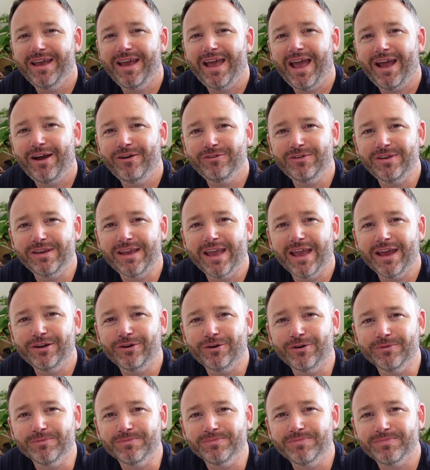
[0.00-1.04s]
how you get
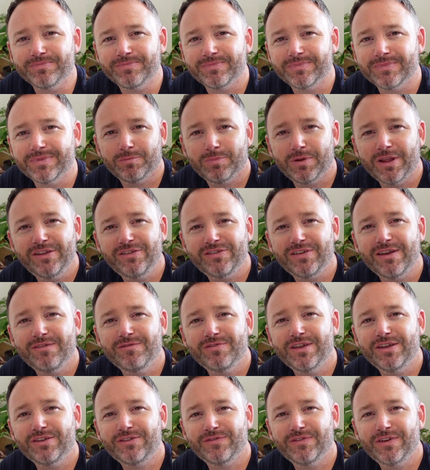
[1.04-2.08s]
on. Please give
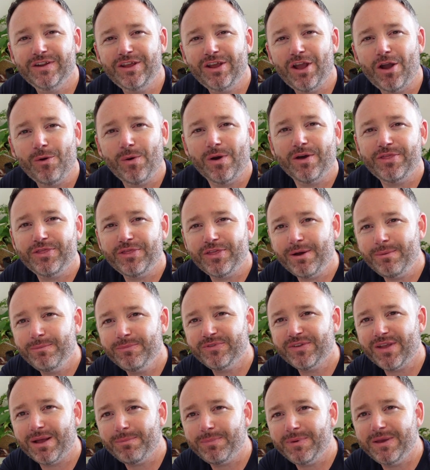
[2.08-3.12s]
this video a
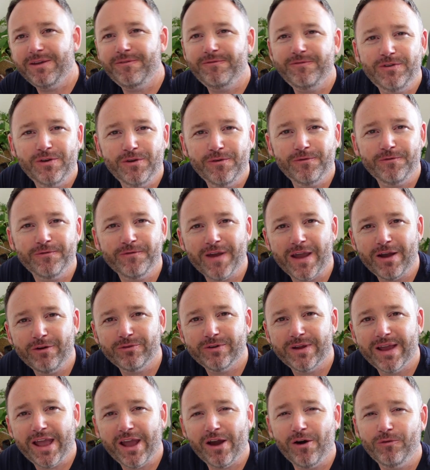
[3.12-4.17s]
thumbs up if you found
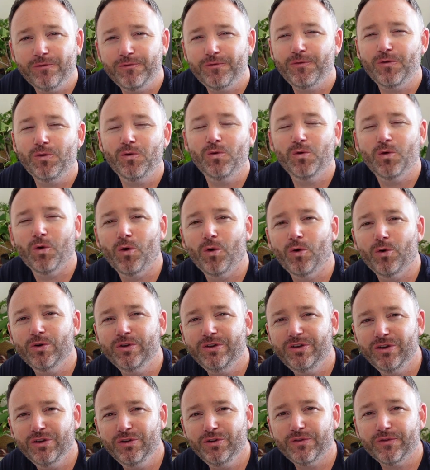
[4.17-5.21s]
it helpful or
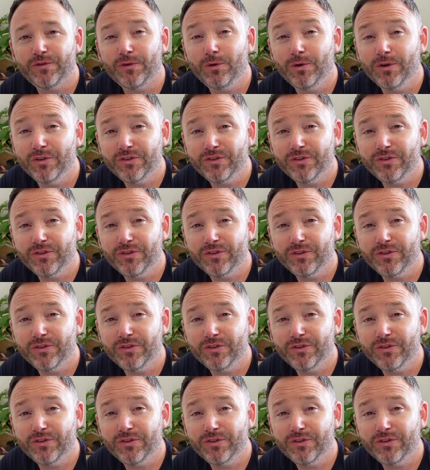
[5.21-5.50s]
useful,